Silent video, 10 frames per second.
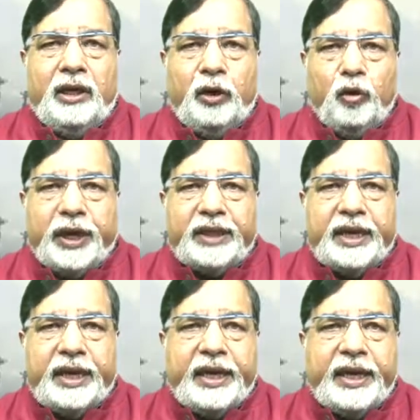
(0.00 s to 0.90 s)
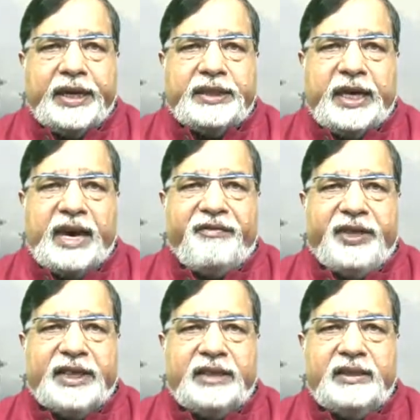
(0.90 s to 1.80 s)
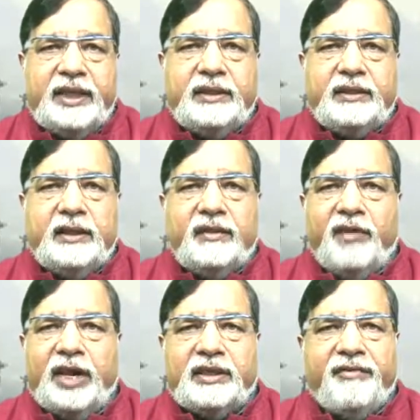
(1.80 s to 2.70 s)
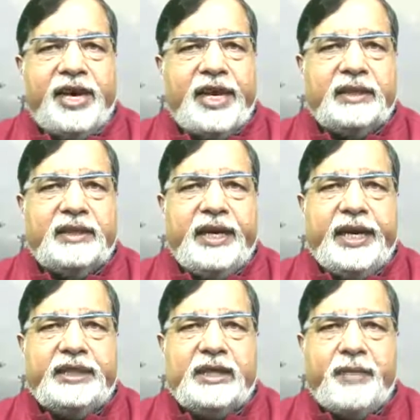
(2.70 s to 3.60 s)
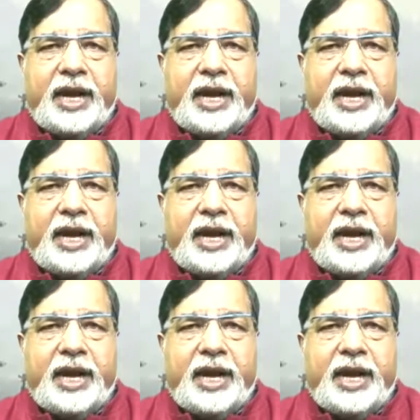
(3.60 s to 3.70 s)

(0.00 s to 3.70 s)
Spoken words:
Look at the irrigation efficiencies at the various irrigation